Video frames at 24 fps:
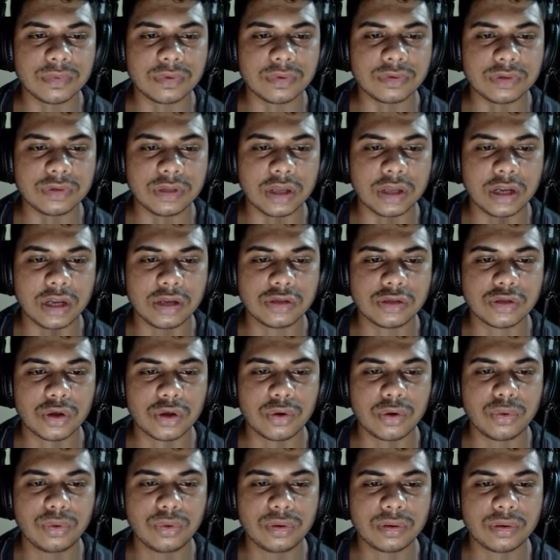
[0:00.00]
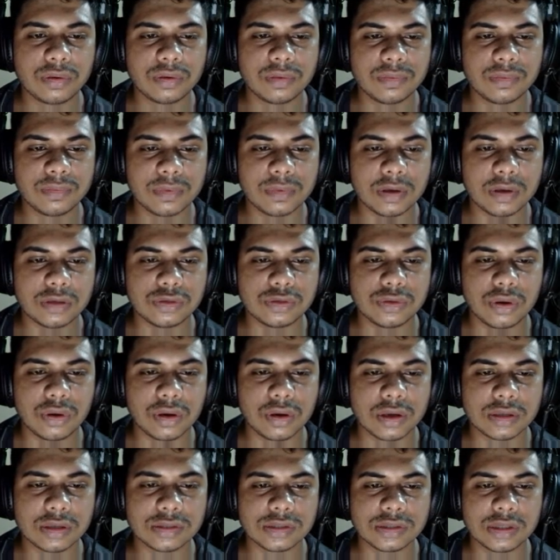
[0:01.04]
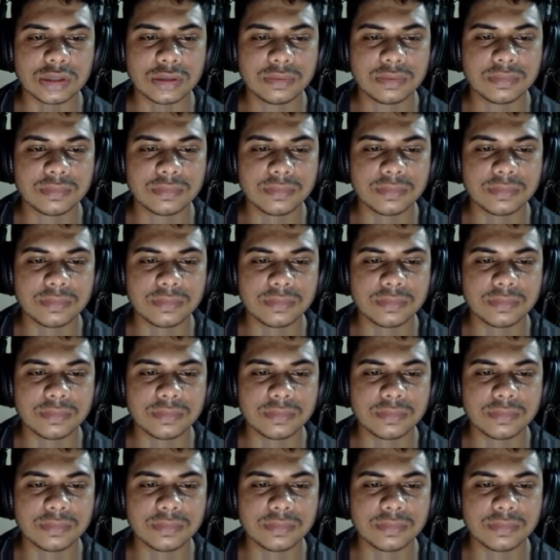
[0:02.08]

there is your root, as you all can see,